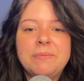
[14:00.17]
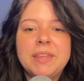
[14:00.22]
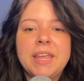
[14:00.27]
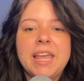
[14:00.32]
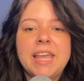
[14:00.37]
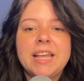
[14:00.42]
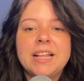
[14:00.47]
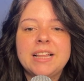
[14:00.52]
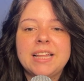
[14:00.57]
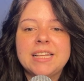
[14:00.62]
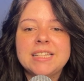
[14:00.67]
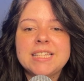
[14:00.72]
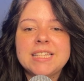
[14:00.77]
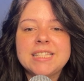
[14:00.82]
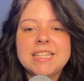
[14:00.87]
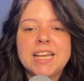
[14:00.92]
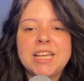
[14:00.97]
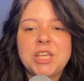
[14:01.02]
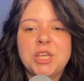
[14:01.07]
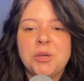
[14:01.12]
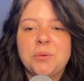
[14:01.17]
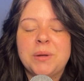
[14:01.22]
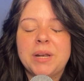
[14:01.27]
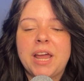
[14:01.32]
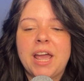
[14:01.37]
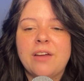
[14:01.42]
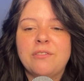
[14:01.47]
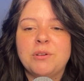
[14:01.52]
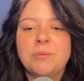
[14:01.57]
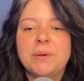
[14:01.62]
He glances at you and
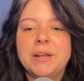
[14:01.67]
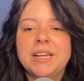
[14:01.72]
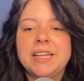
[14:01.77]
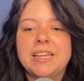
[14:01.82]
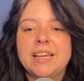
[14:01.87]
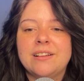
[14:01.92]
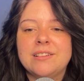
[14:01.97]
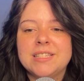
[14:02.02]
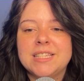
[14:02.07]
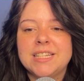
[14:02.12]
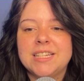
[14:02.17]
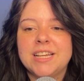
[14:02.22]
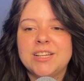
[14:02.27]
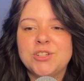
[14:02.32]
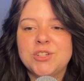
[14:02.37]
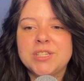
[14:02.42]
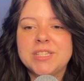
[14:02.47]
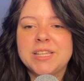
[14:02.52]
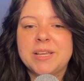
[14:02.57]
everybody yells and nudges